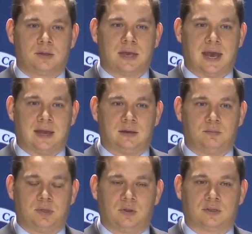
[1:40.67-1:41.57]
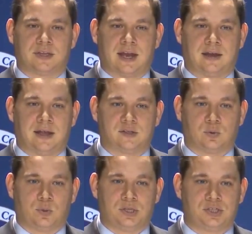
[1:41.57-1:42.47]
can be looked at as
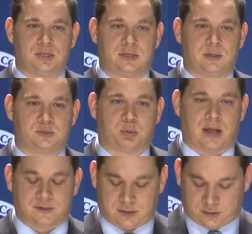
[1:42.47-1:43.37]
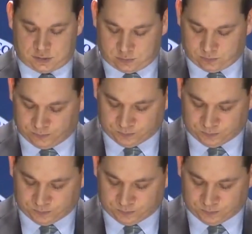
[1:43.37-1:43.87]
a region in this process.